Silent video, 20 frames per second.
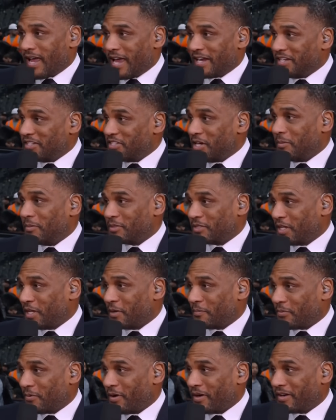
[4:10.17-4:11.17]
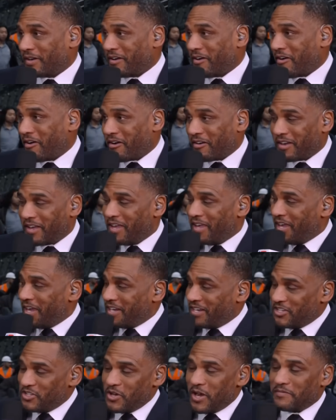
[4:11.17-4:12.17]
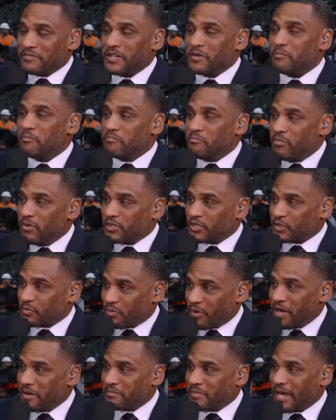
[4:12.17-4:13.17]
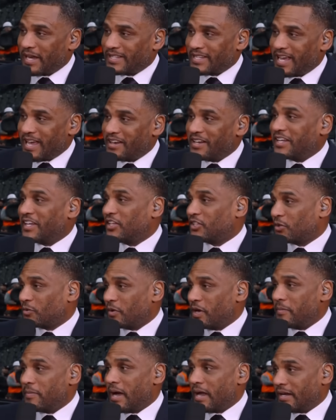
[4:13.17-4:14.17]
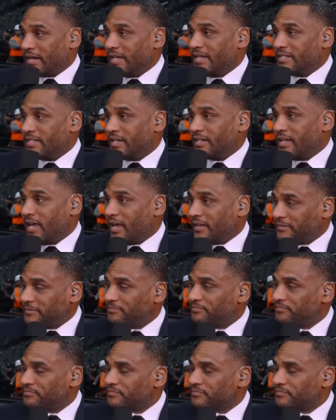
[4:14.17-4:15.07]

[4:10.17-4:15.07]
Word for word: line yeah. to double team a point guard, and then you have to sprint back down and get the rebound, and he did that.